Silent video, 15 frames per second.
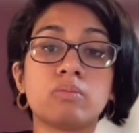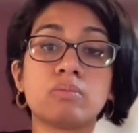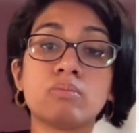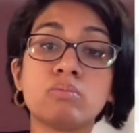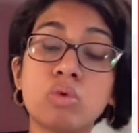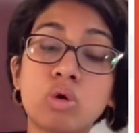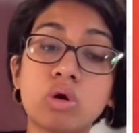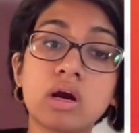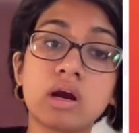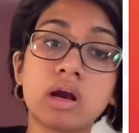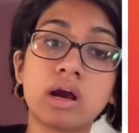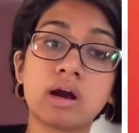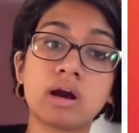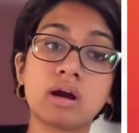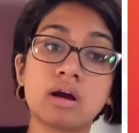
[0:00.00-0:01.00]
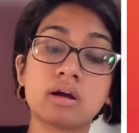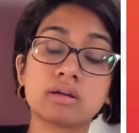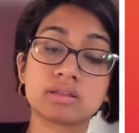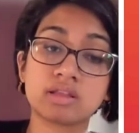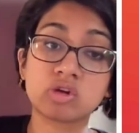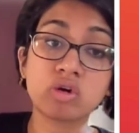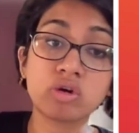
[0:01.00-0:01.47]
more
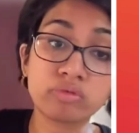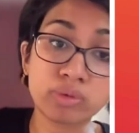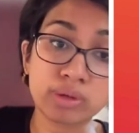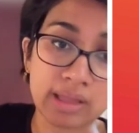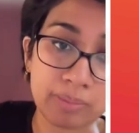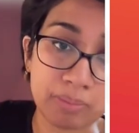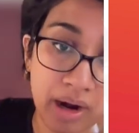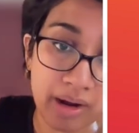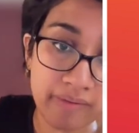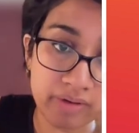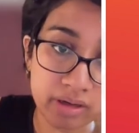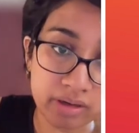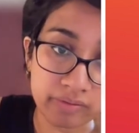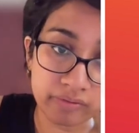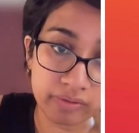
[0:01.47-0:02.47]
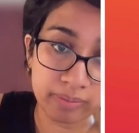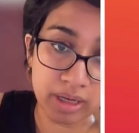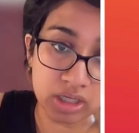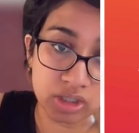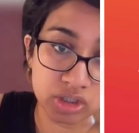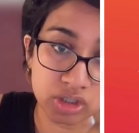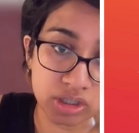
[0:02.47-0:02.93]
secure with their private
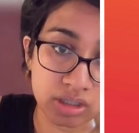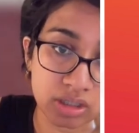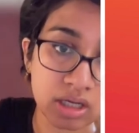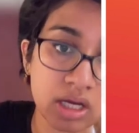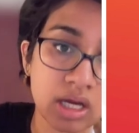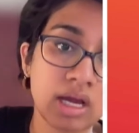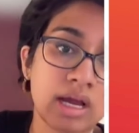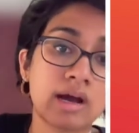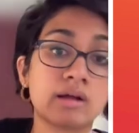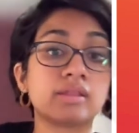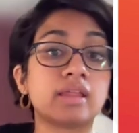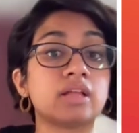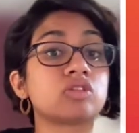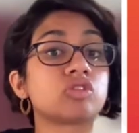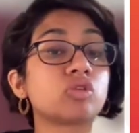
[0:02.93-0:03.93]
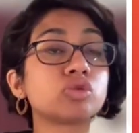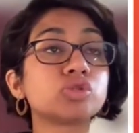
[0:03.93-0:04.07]
information than